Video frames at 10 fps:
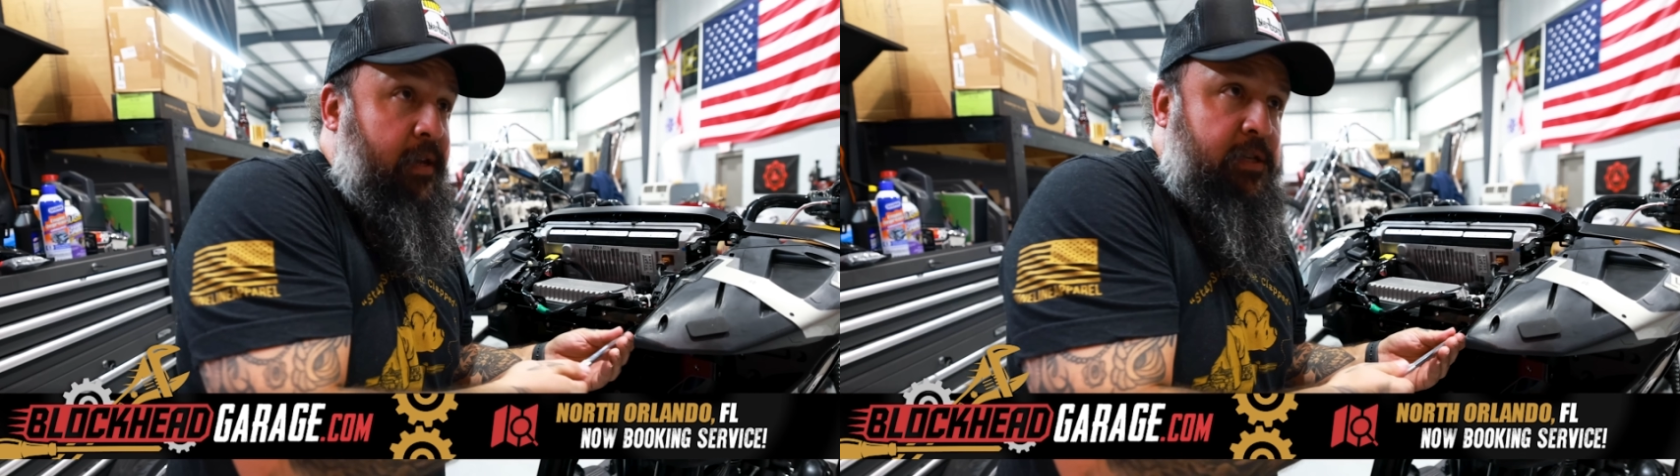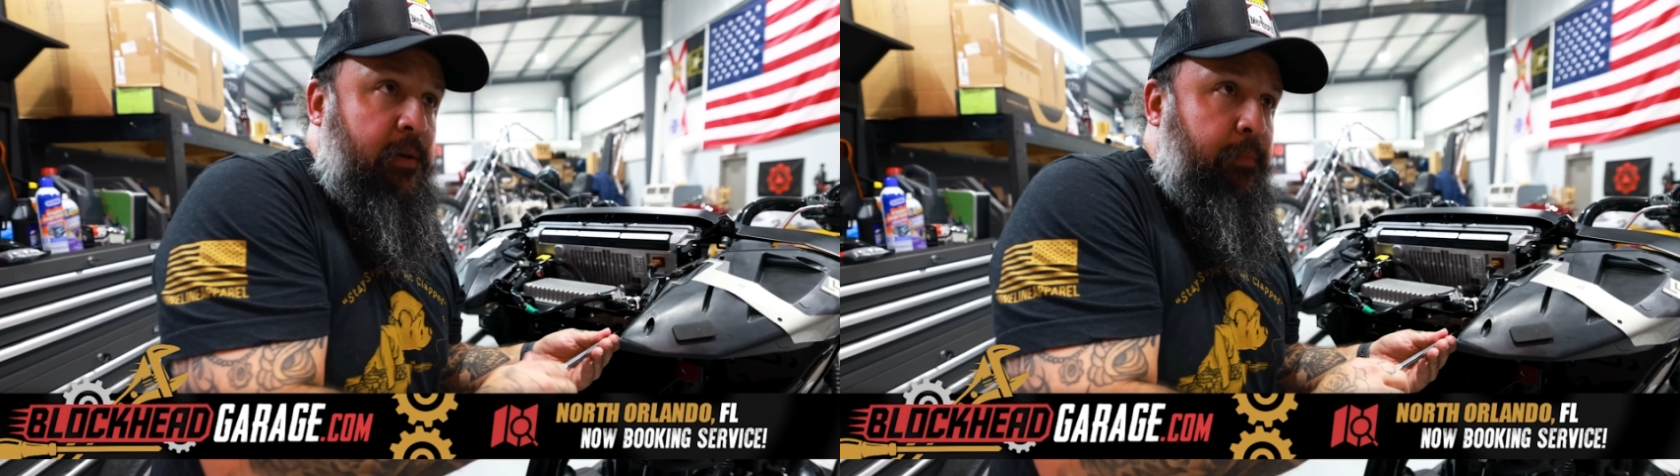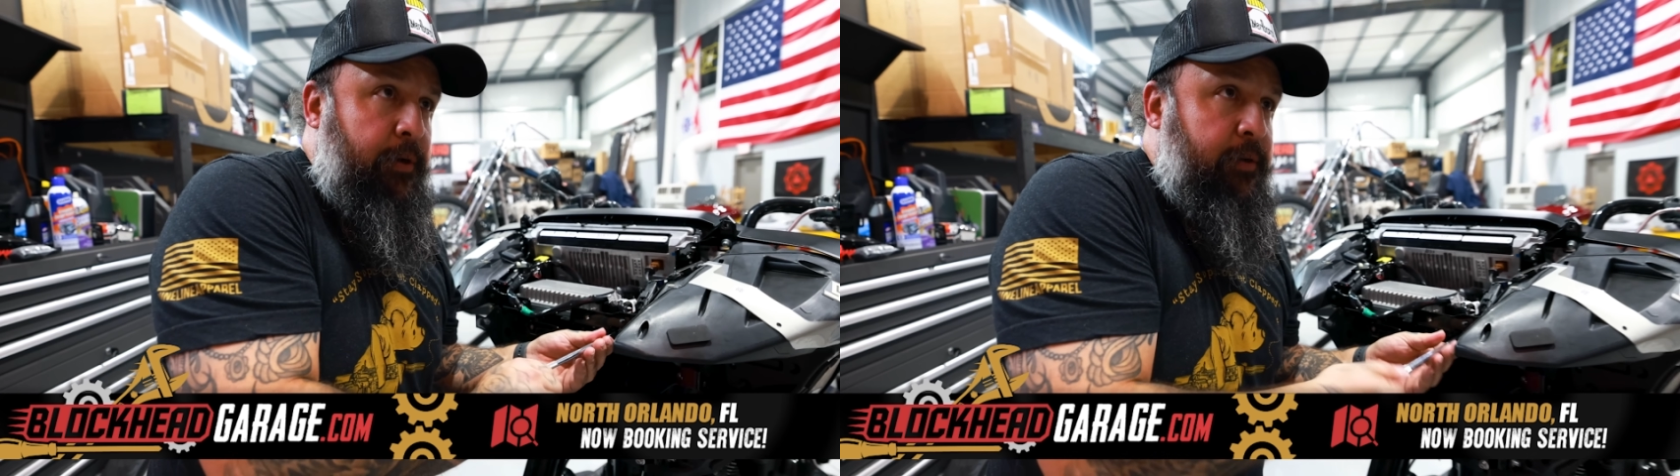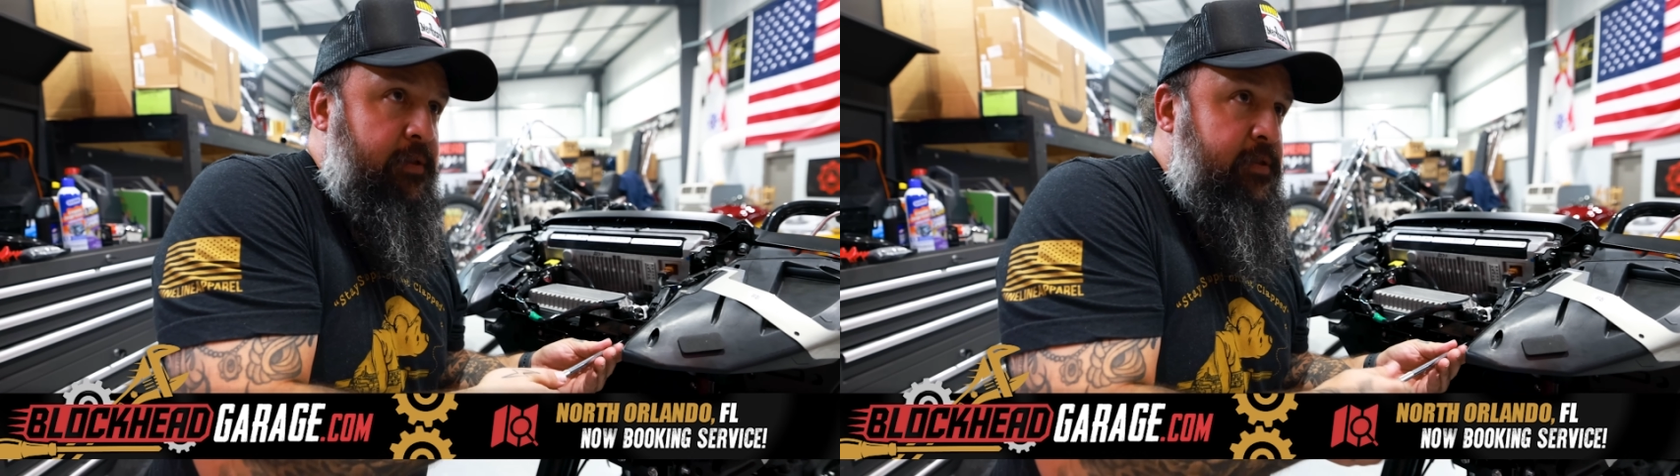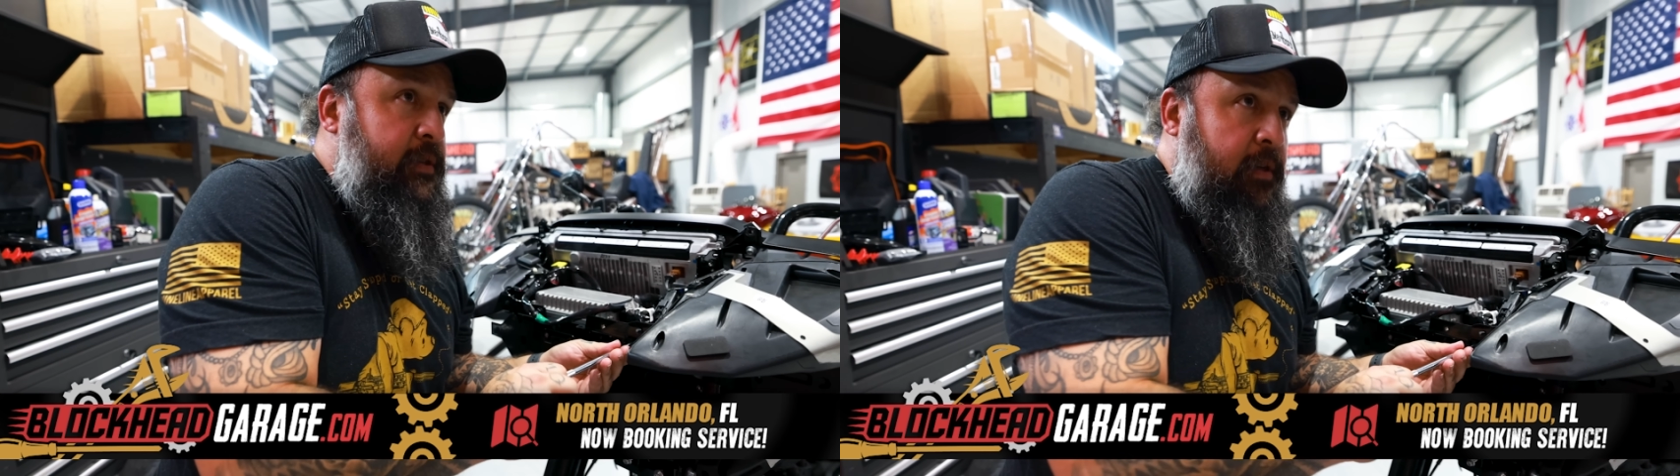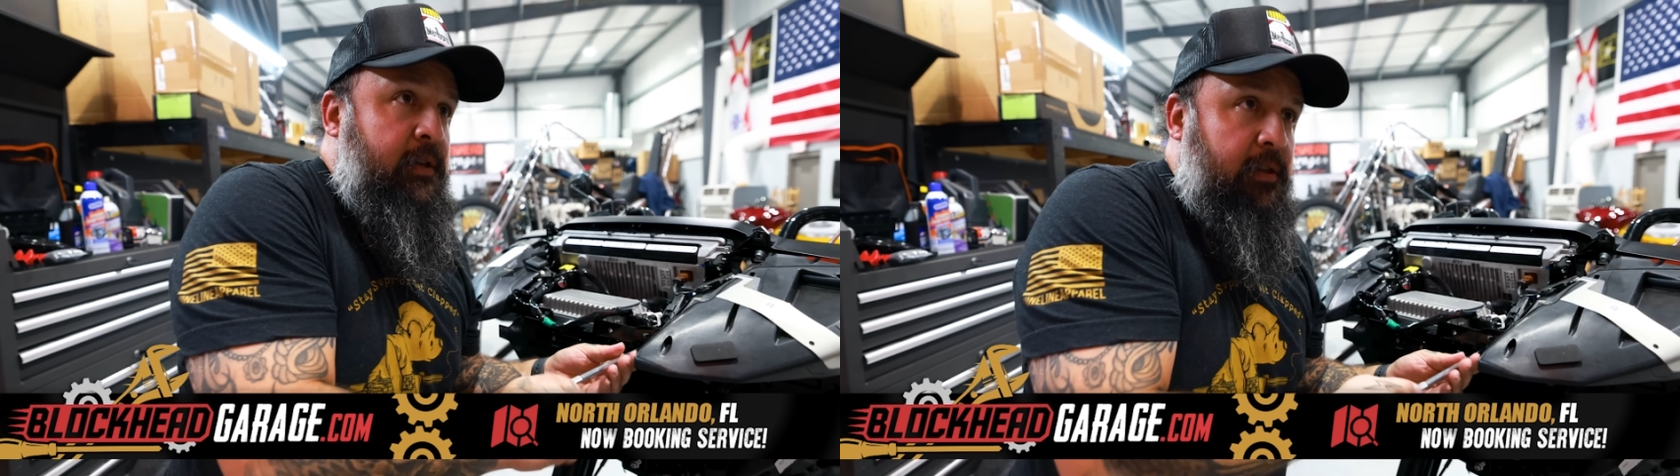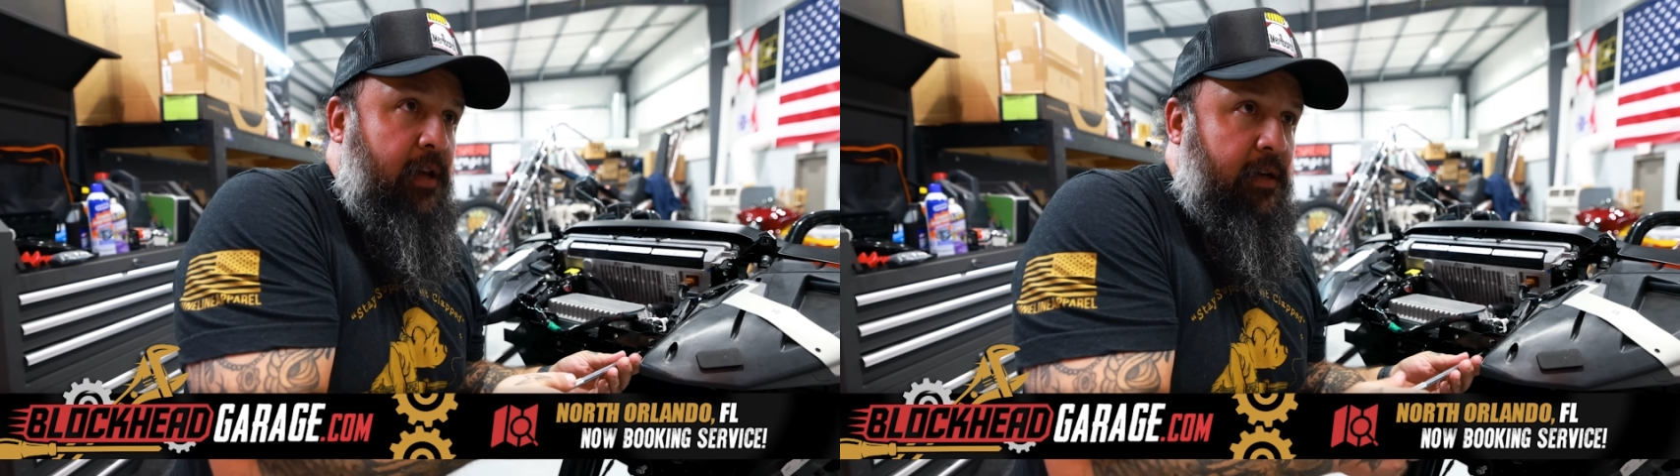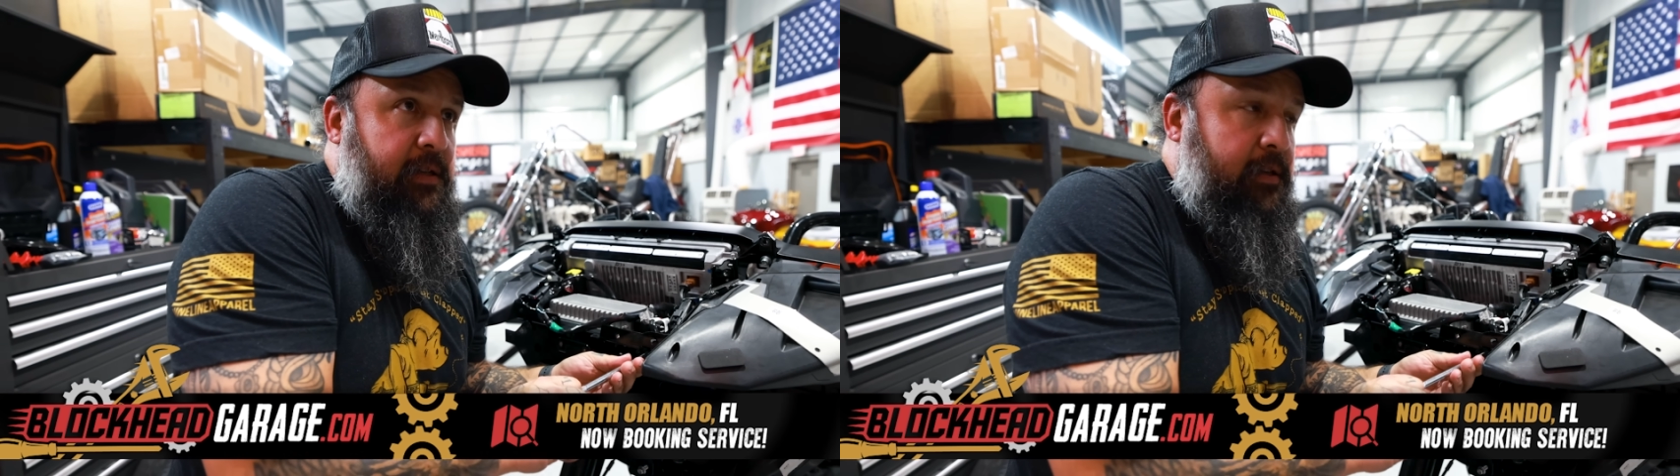engine components,
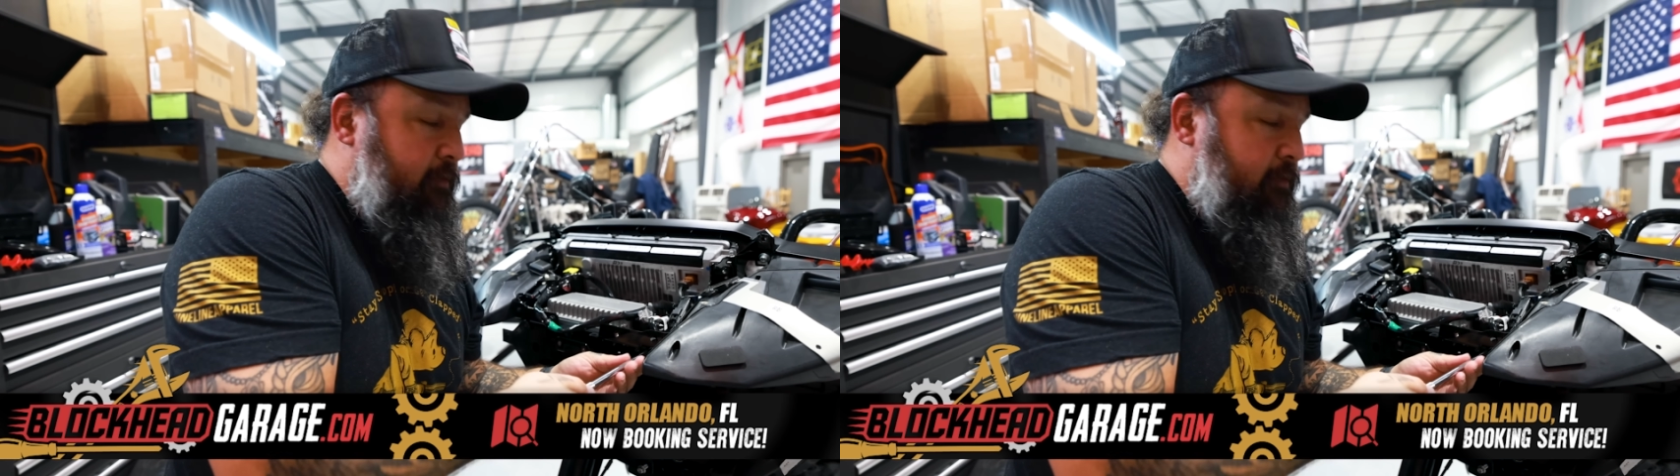Loctite,